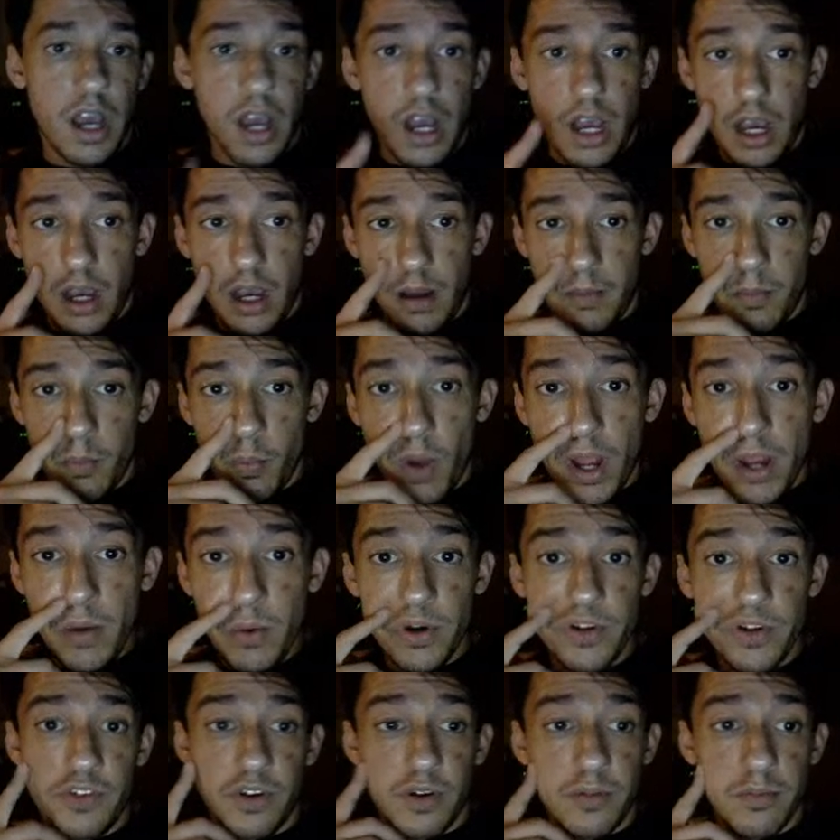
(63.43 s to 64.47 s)
Why
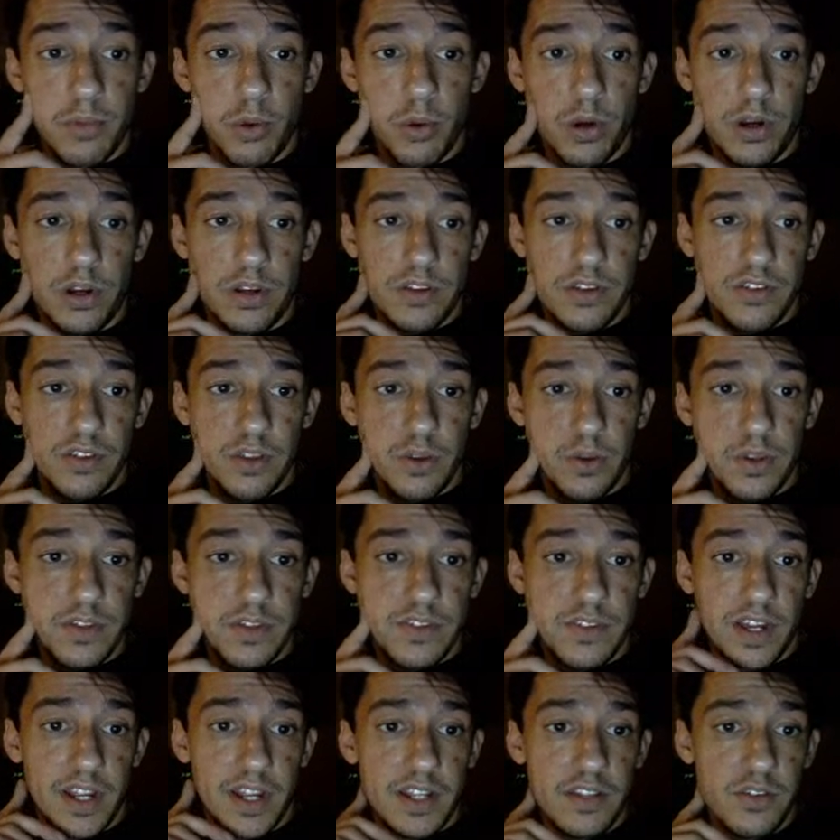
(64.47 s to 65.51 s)
words are important. So, in
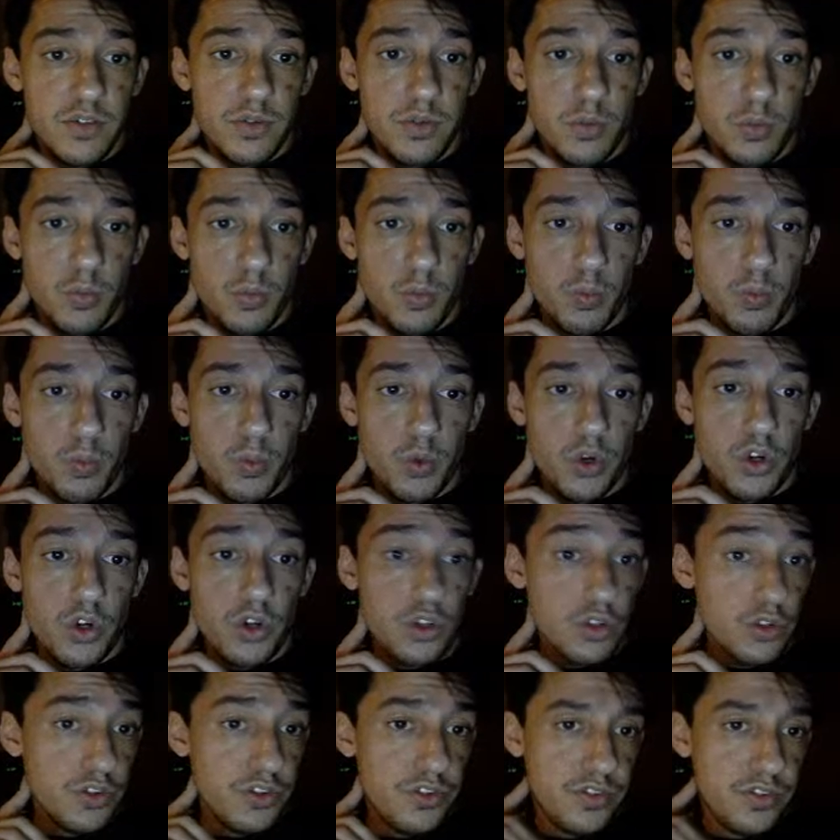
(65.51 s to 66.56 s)
science
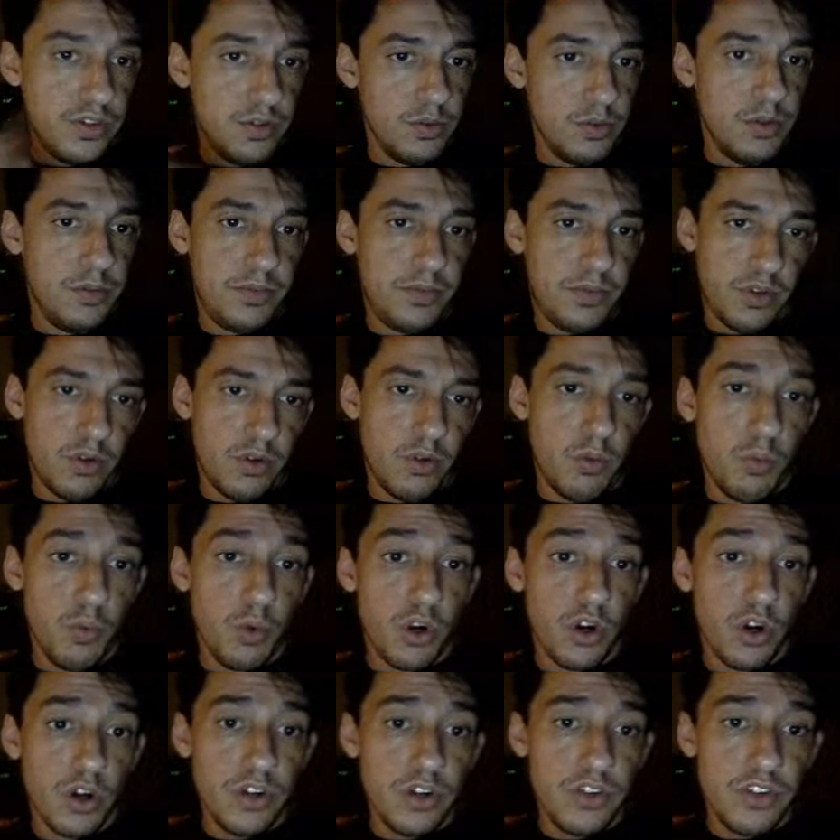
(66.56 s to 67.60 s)
words
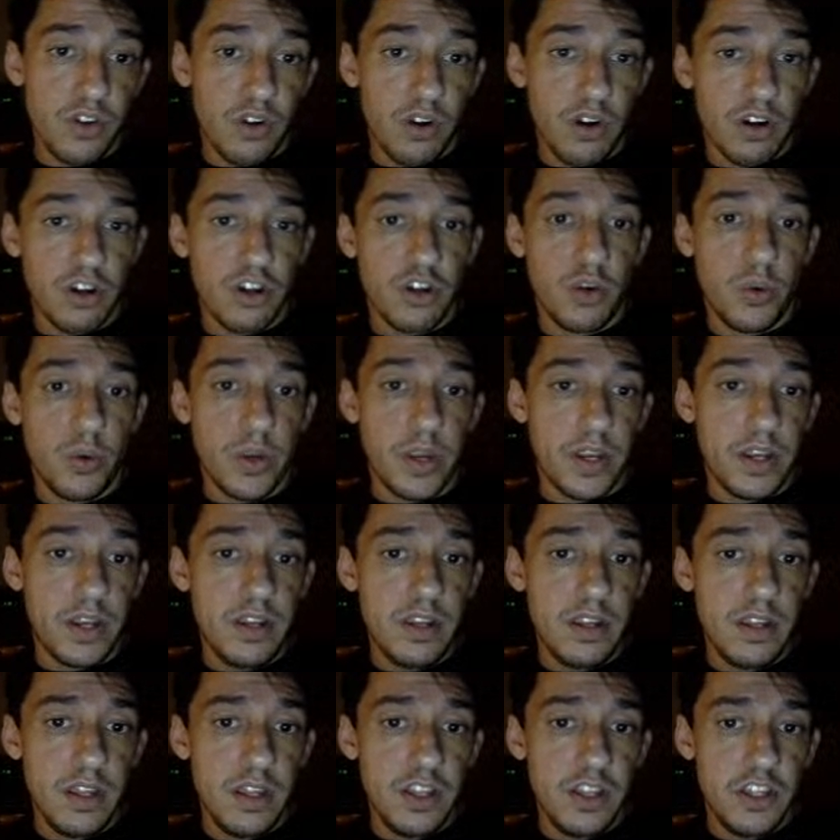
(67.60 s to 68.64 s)
are coined
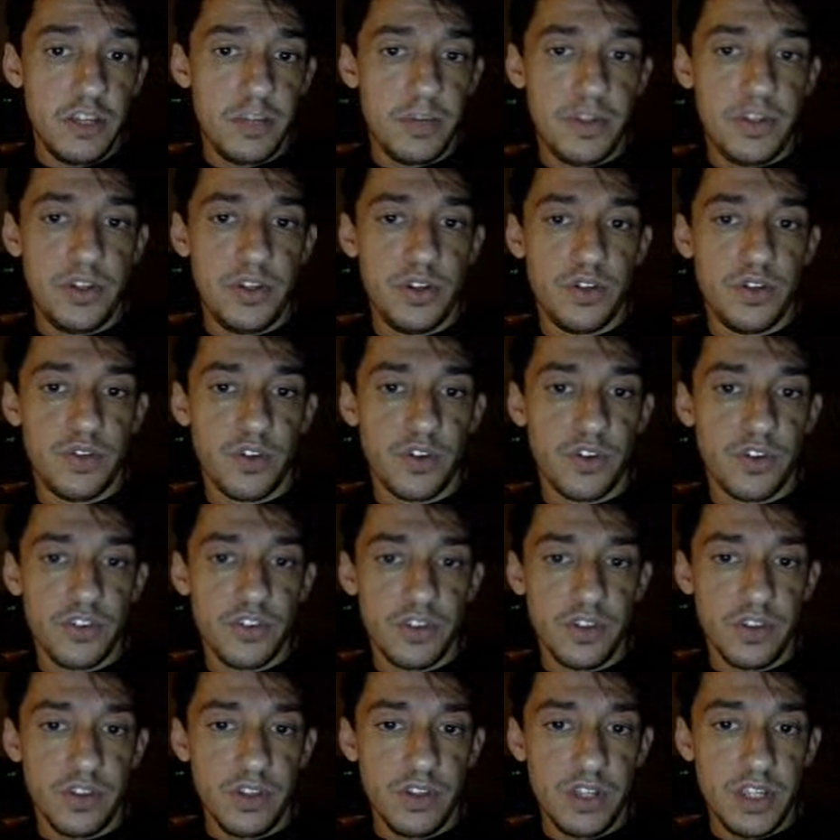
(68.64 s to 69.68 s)
to be
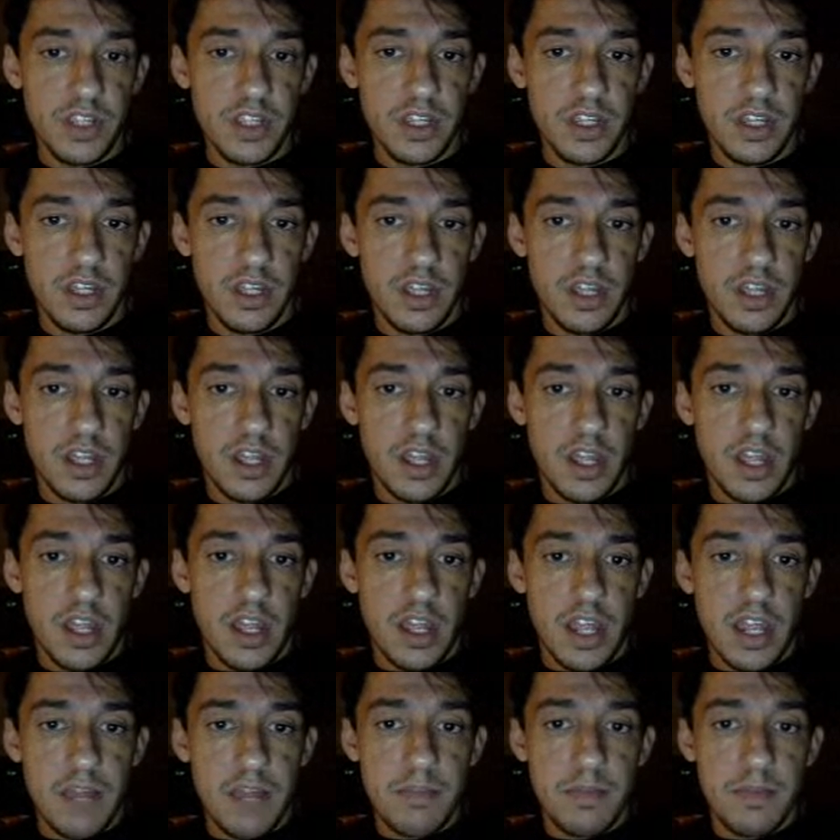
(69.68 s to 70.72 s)
universally,
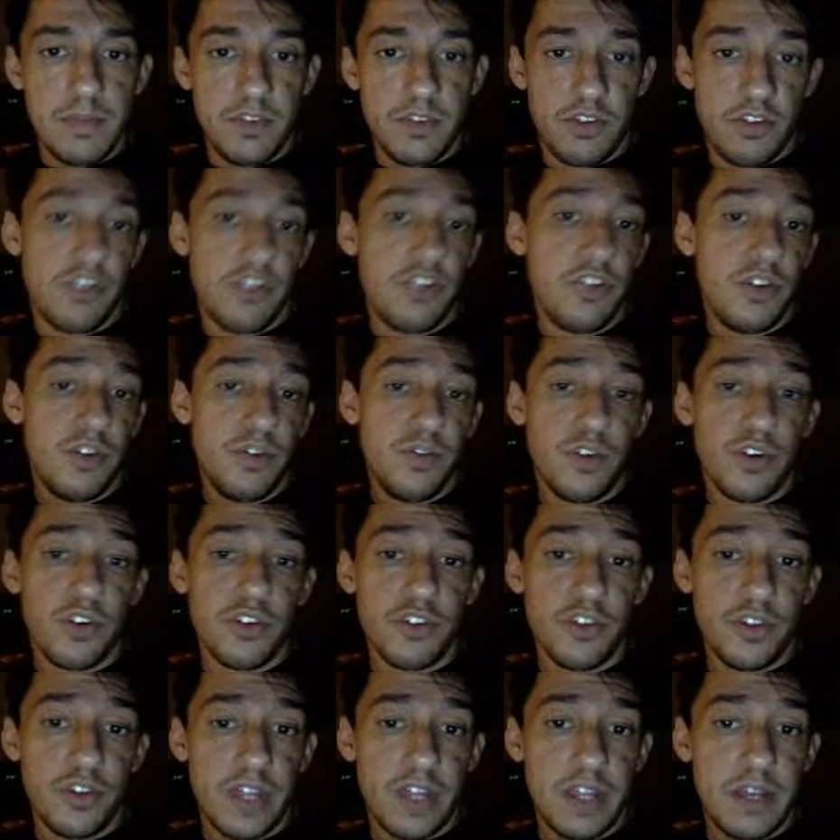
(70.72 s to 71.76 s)
so they're
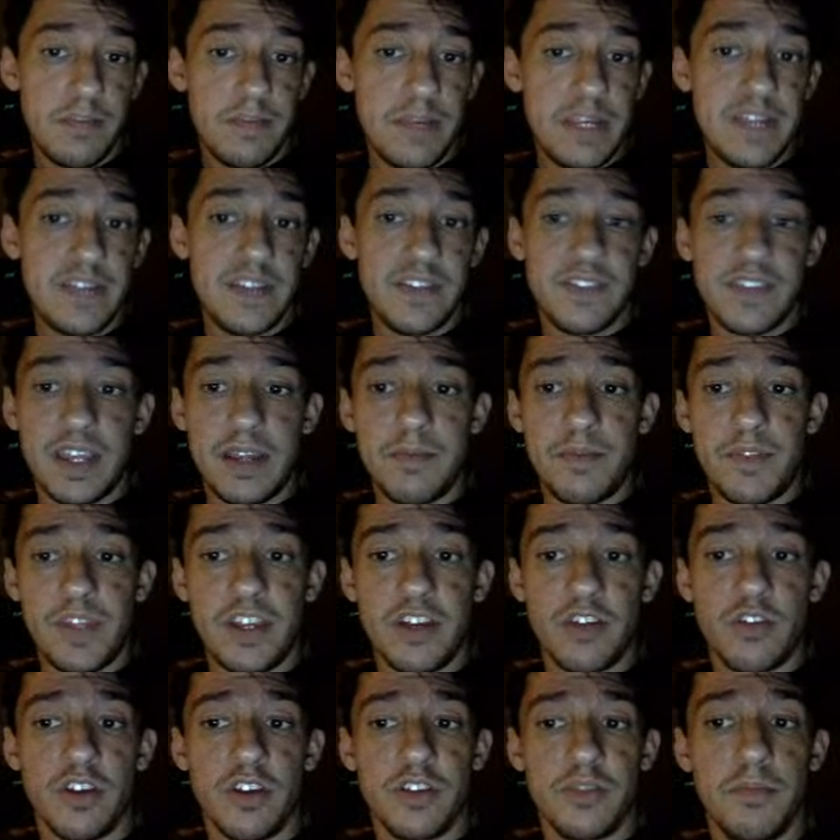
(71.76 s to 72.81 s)
universal and mean the same thing
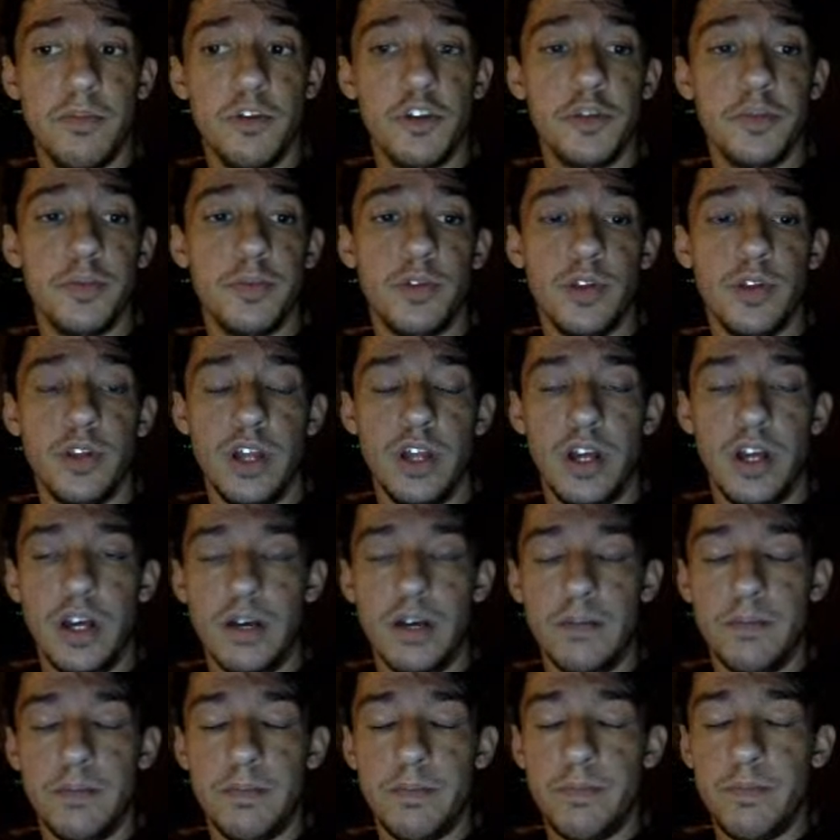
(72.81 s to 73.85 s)
across
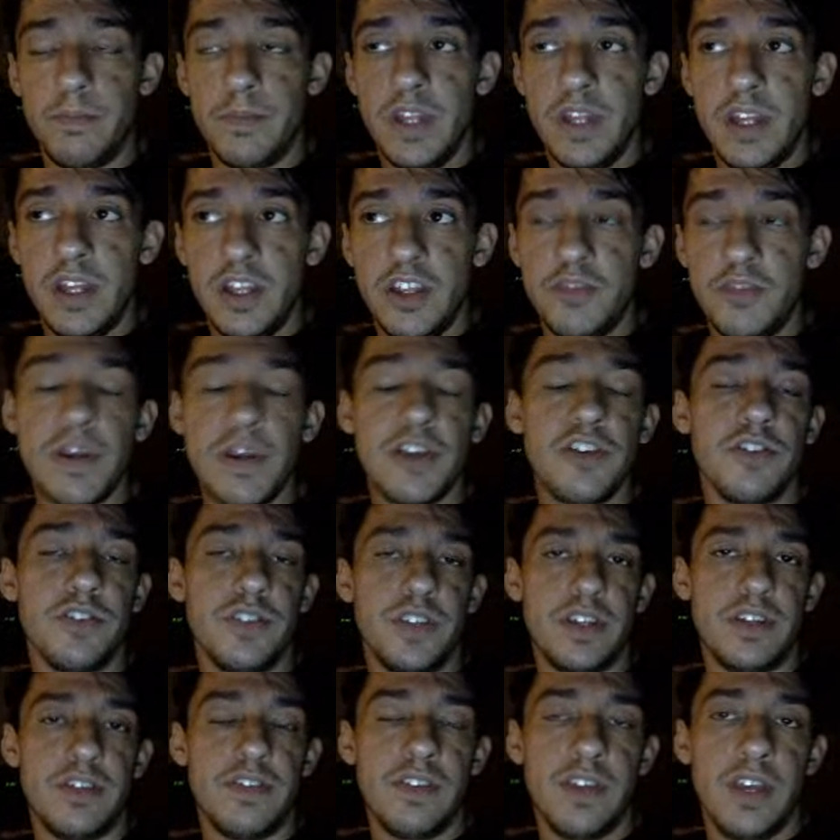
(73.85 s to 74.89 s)
multiple
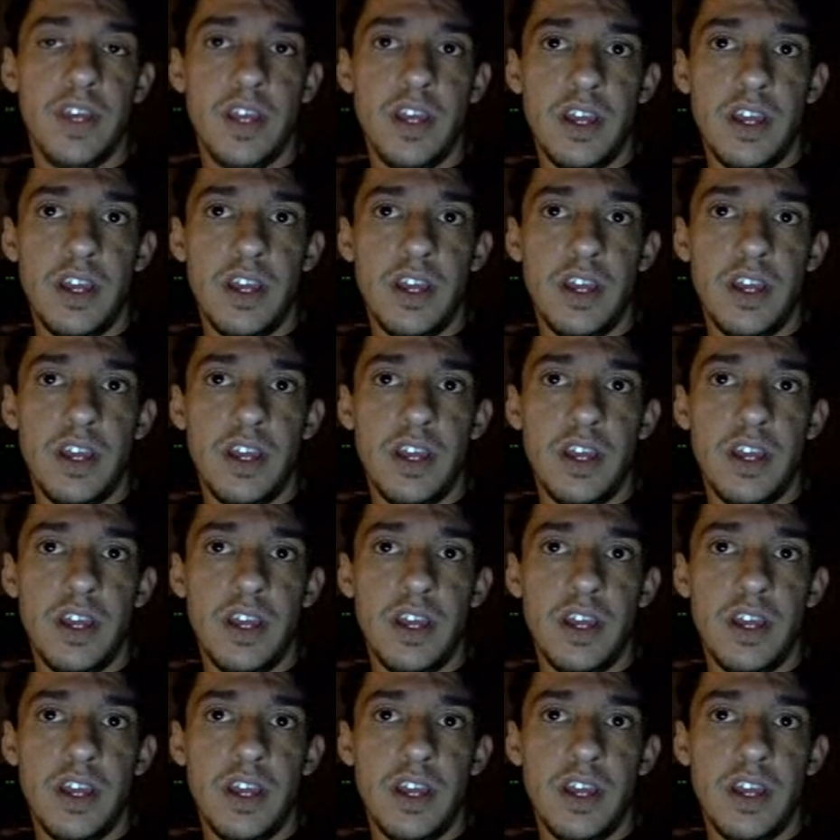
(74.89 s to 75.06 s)
specialties.